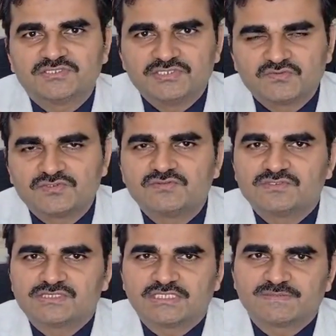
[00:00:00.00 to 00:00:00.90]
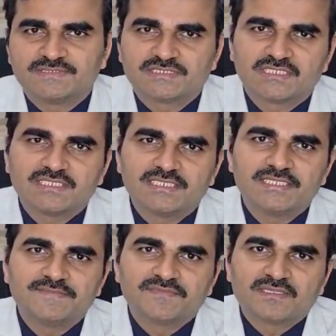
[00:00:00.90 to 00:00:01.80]
individuals,
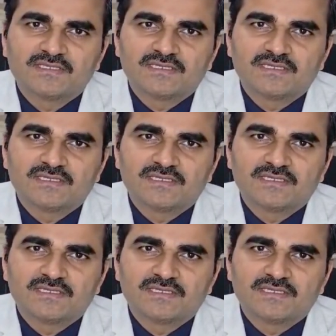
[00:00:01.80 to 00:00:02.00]
especially